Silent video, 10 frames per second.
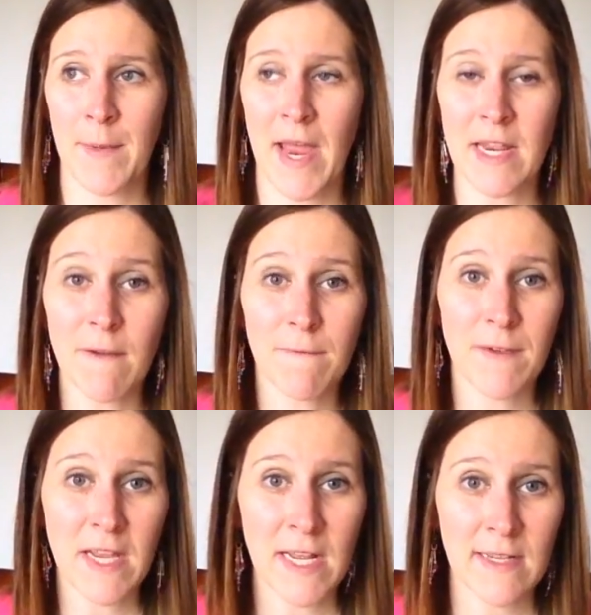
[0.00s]
Any
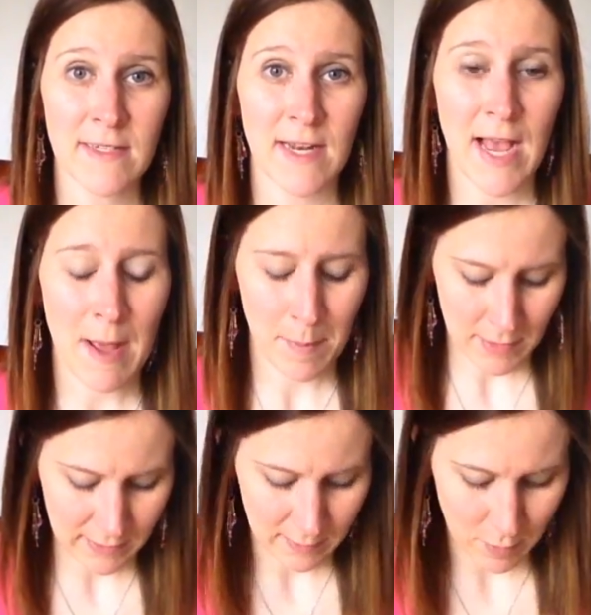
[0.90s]
feedings that
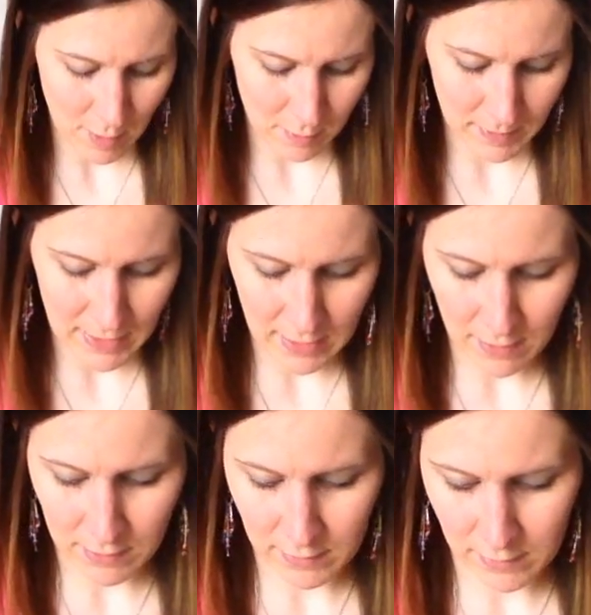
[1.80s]
happen, this is probably
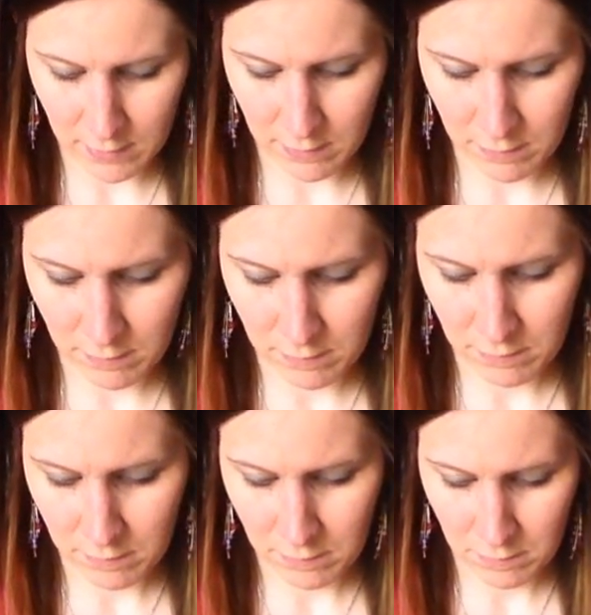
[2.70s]
getting on to
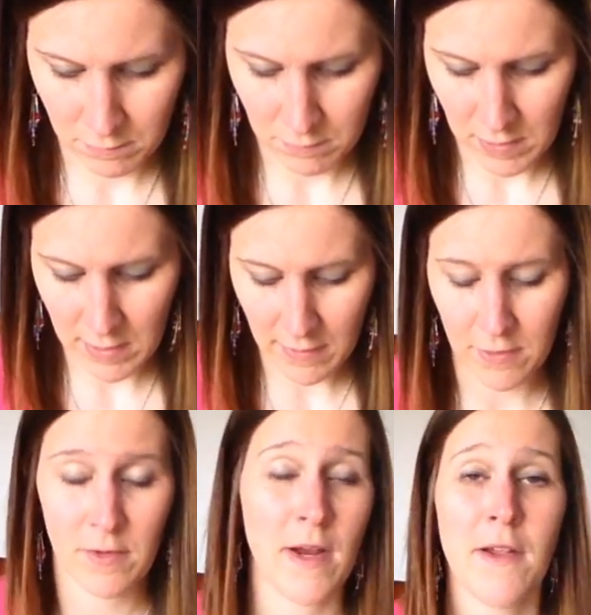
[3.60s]

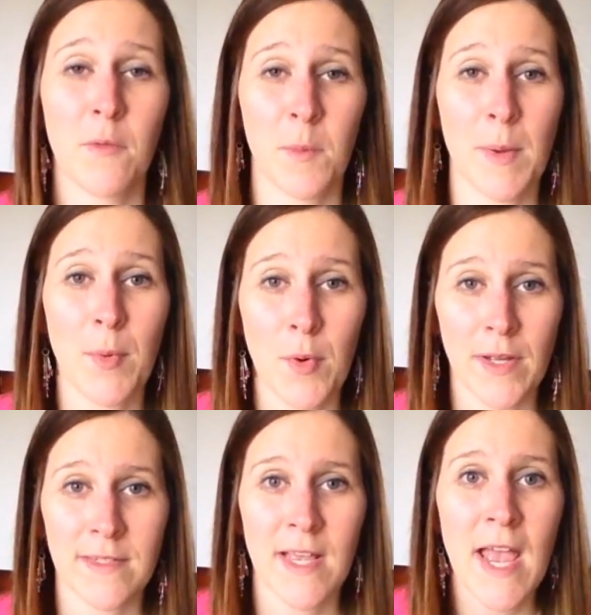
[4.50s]
another one of my
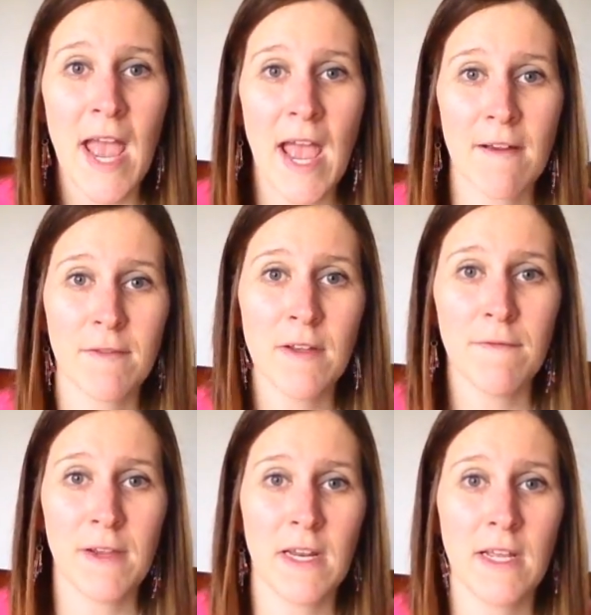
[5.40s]
points. Every
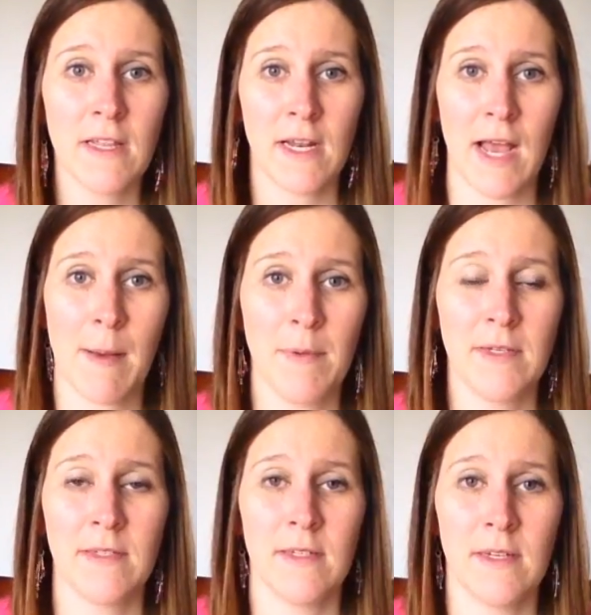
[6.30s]
feeding that
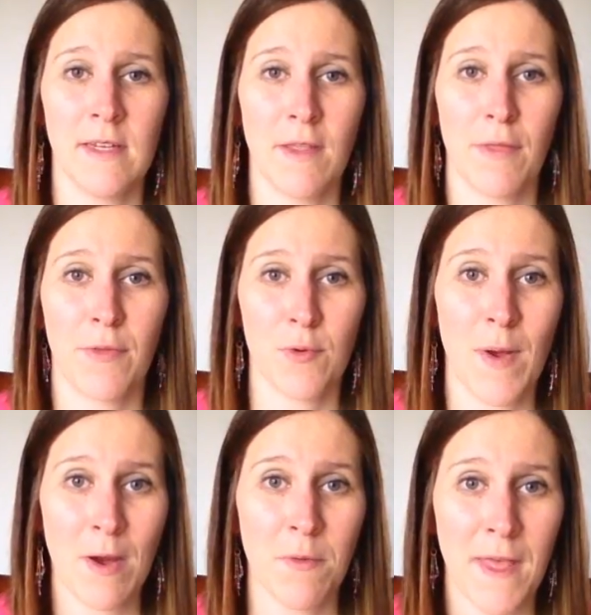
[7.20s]
happened
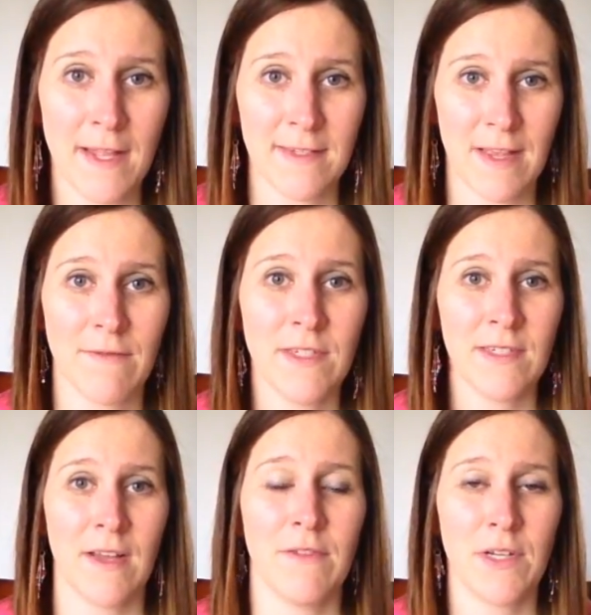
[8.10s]
throughout that 7 to
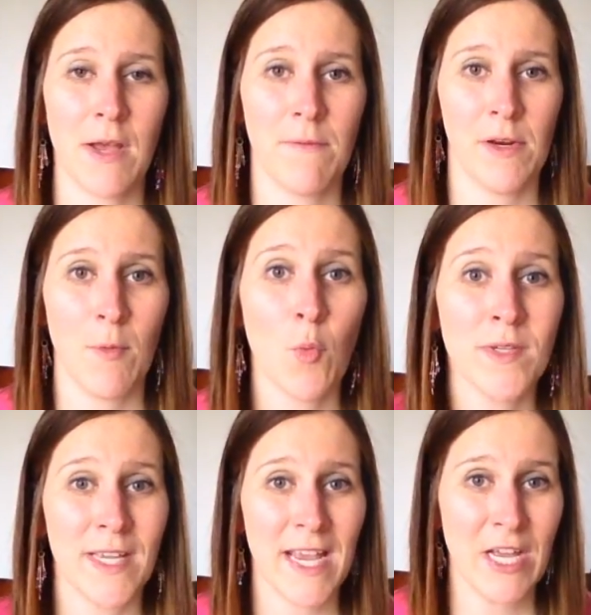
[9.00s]
7 time frame
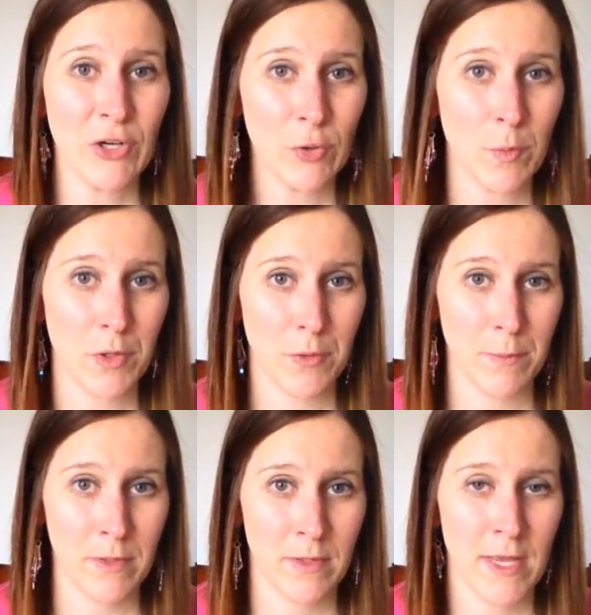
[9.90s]
was in her
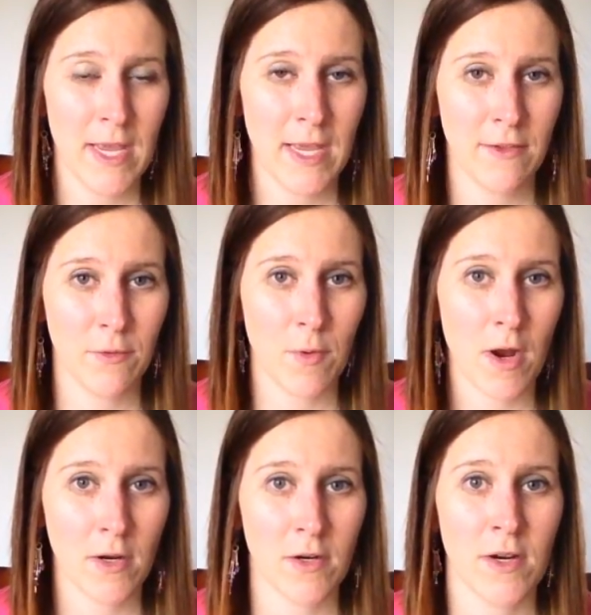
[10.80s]
room, in the
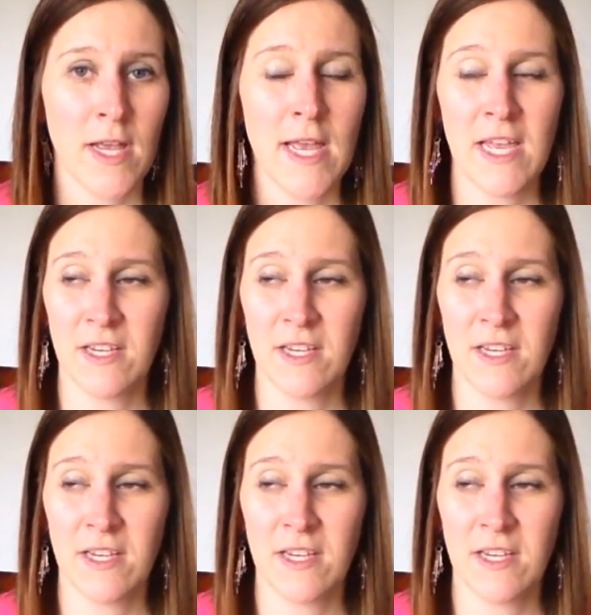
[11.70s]
rocker,